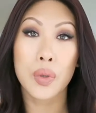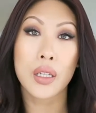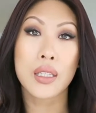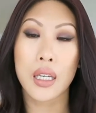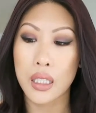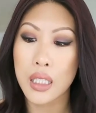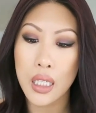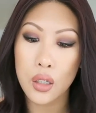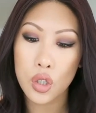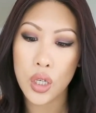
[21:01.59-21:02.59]
but it's like a
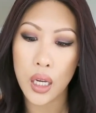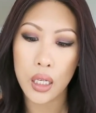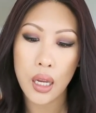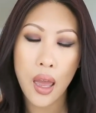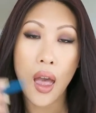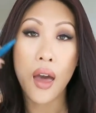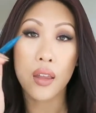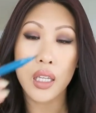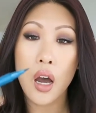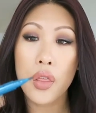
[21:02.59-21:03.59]
teal shade.
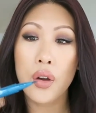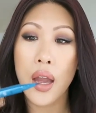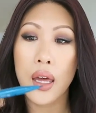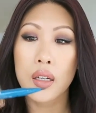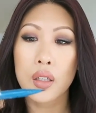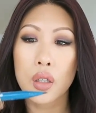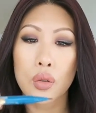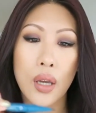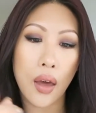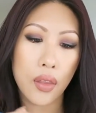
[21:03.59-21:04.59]
And the other end,
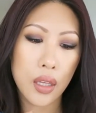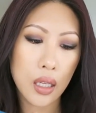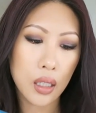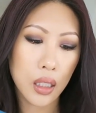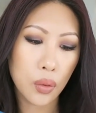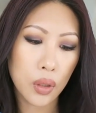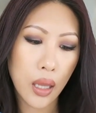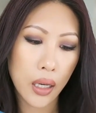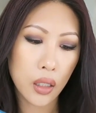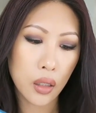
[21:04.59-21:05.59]
you get the
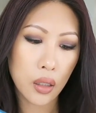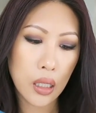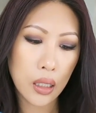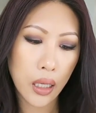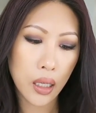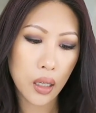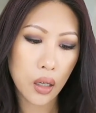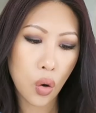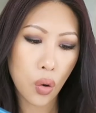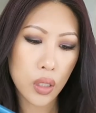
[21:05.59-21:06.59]
liquid liner in like
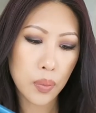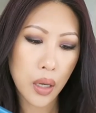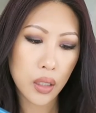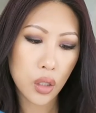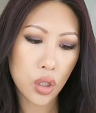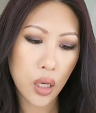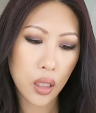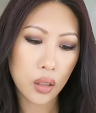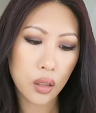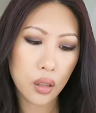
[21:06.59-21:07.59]
a corresponding
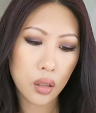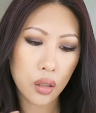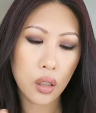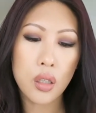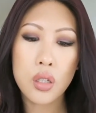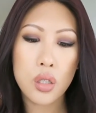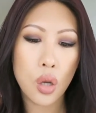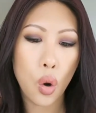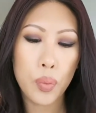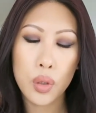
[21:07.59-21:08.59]
shade. It's
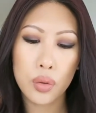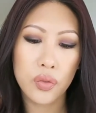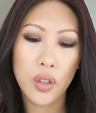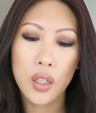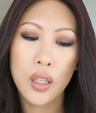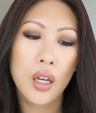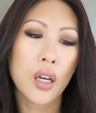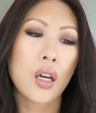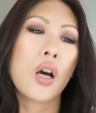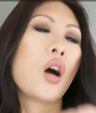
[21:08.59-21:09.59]
so beautiful.
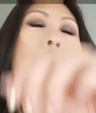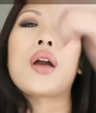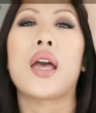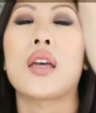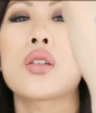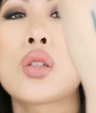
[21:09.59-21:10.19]
Okay,